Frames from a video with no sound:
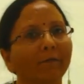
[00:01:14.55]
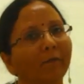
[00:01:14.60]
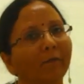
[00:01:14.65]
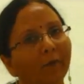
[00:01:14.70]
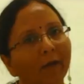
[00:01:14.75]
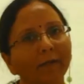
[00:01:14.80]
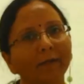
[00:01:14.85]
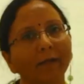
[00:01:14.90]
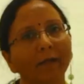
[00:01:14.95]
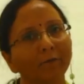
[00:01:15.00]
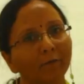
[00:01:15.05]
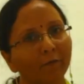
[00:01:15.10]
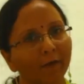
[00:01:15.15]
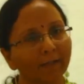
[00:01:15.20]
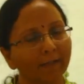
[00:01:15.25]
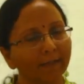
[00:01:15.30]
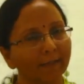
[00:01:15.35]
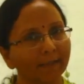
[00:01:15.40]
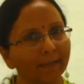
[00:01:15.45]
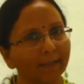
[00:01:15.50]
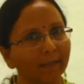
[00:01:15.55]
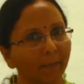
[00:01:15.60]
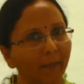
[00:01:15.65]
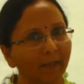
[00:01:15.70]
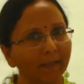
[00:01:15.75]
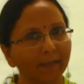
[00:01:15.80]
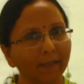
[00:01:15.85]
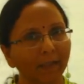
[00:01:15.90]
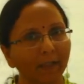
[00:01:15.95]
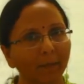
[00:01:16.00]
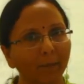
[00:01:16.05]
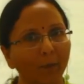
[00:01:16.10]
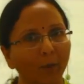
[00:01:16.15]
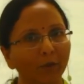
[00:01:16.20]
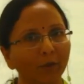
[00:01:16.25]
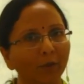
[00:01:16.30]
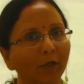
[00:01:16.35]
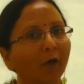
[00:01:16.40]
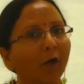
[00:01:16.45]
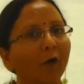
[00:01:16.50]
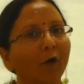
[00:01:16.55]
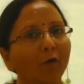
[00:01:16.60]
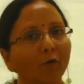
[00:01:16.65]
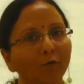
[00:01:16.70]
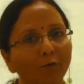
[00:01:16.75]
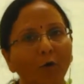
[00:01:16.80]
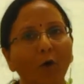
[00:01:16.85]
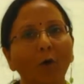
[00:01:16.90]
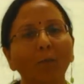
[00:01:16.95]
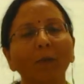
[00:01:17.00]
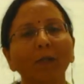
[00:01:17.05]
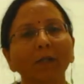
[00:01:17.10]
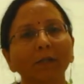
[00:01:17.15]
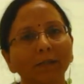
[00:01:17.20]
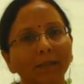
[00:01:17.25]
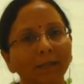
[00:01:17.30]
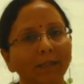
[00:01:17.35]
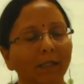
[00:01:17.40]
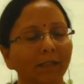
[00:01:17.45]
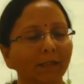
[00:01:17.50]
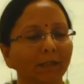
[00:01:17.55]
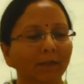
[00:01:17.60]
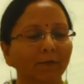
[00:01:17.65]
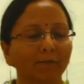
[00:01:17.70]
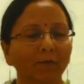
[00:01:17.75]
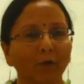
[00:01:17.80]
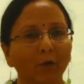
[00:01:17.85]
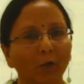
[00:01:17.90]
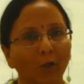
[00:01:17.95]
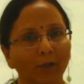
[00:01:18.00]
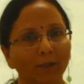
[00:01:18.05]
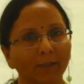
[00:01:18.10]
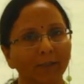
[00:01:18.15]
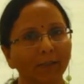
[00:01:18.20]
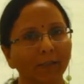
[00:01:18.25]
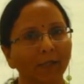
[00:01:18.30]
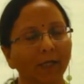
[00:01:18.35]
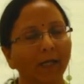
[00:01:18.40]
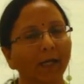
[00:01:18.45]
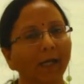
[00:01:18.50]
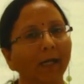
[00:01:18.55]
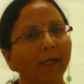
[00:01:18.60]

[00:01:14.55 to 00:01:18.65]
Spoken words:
where the emphasis is basically upon the formal deductive logic.